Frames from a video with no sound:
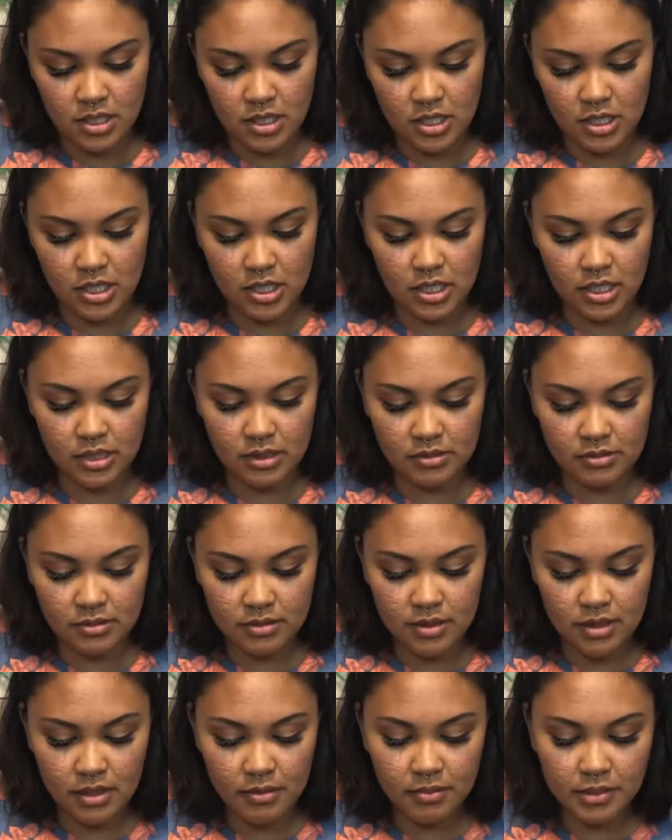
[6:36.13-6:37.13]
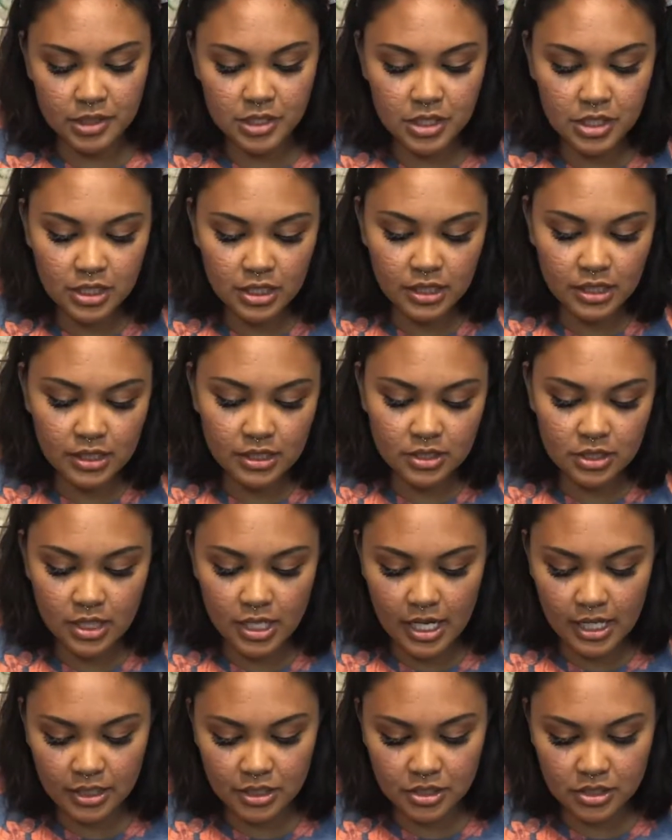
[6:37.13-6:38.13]
Alright, a bunch of these are
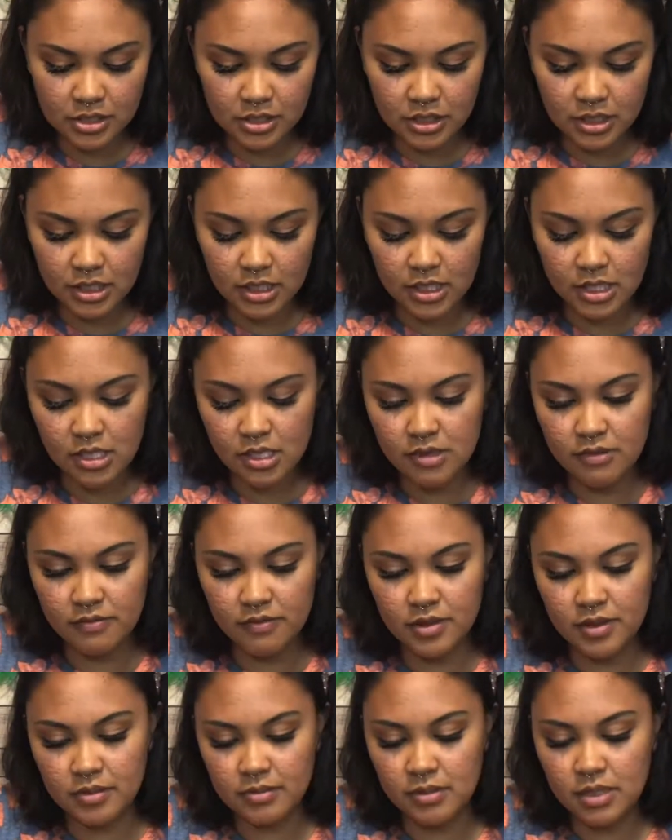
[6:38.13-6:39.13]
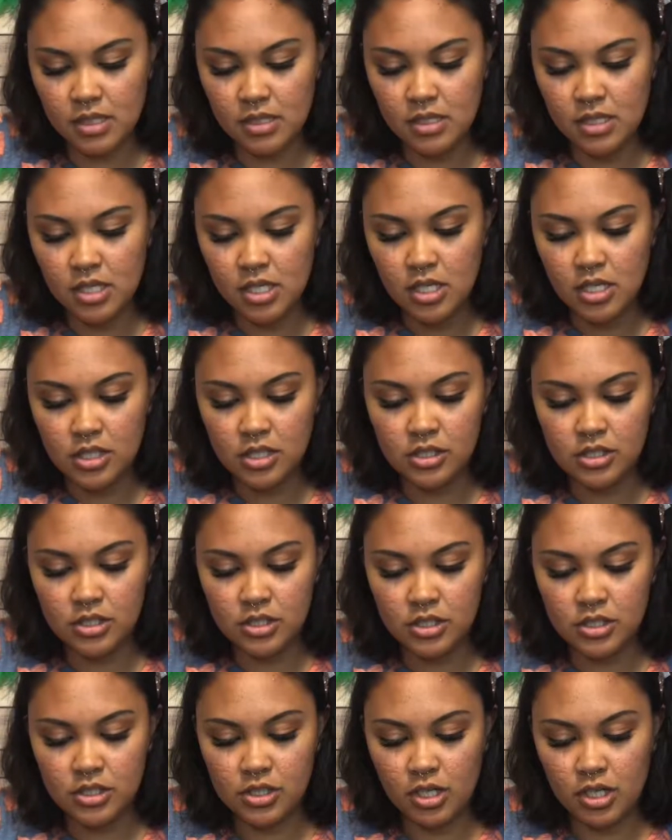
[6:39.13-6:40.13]
actually from
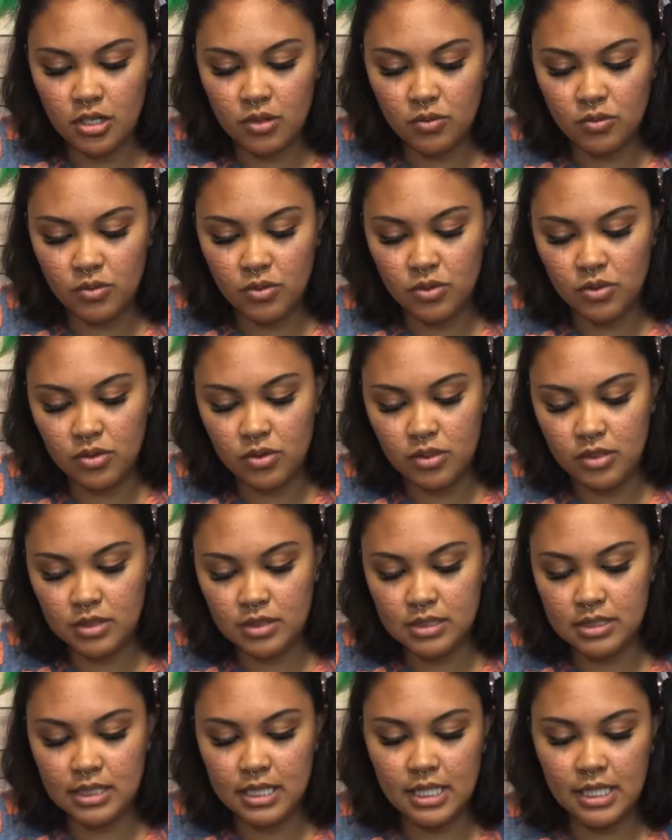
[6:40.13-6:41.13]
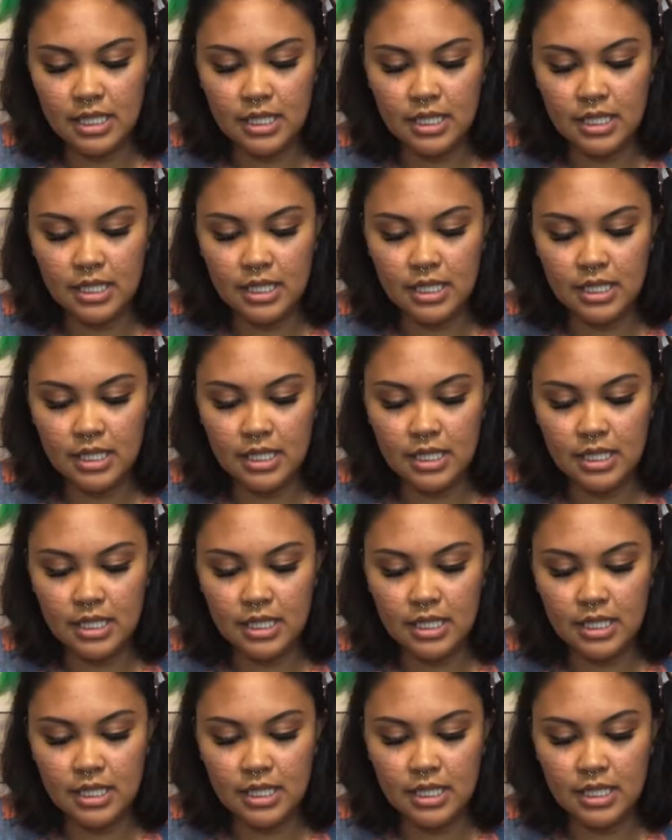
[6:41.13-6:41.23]
Star Wars.